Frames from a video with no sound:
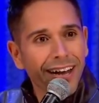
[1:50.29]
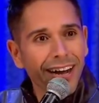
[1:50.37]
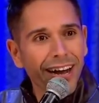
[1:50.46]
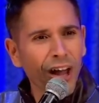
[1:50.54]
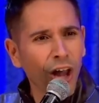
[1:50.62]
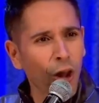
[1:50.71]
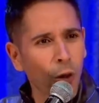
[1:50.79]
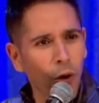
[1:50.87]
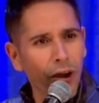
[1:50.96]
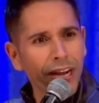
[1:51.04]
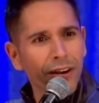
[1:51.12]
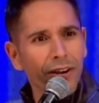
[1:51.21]
a
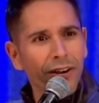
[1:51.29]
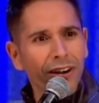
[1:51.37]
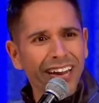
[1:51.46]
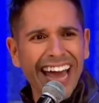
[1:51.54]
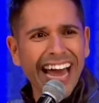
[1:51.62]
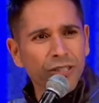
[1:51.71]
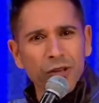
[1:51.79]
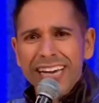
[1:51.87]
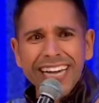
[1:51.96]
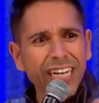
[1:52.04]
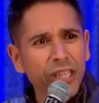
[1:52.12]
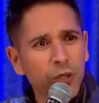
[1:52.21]
lawyer, an astronaut.
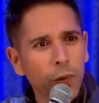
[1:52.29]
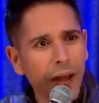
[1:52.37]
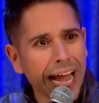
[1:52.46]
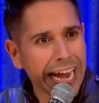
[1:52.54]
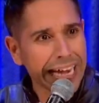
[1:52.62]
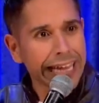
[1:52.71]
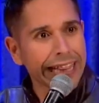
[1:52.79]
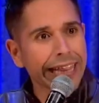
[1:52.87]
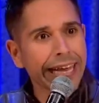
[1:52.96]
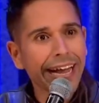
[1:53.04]
He could do anything.